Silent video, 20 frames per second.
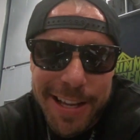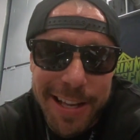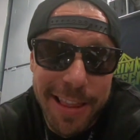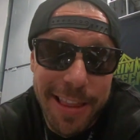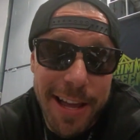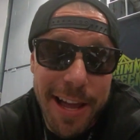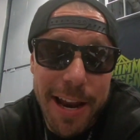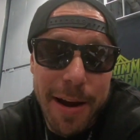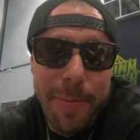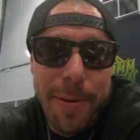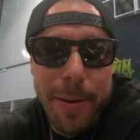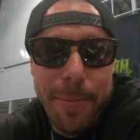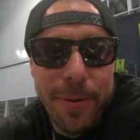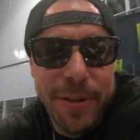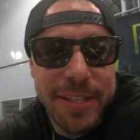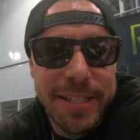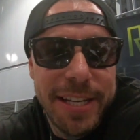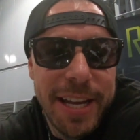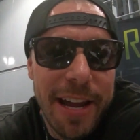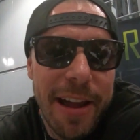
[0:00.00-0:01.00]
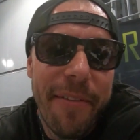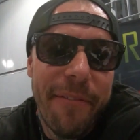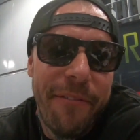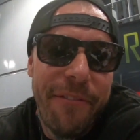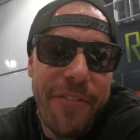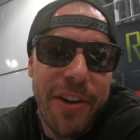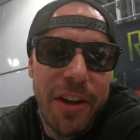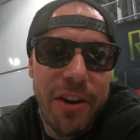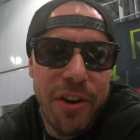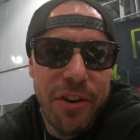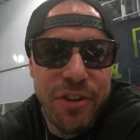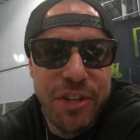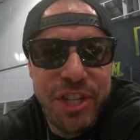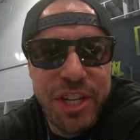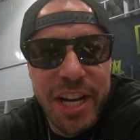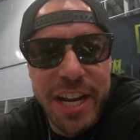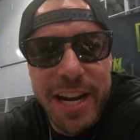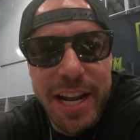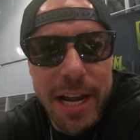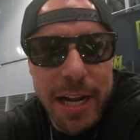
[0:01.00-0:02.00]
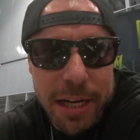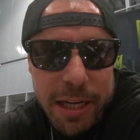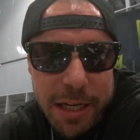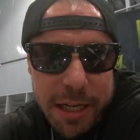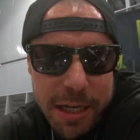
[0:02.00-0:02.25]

A lot of people say I'm photogenic.